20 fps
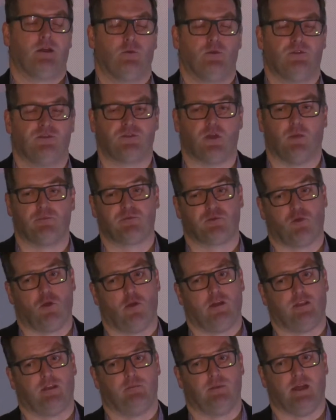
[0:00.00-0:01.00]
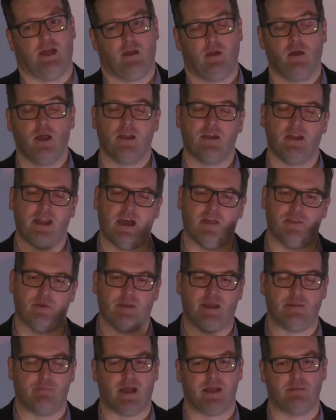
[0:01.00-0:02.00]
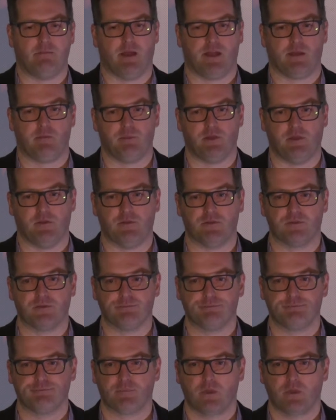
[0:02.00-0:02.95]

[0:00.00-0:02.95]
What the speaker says: We stopped drawing them now. Now they're being made by computers.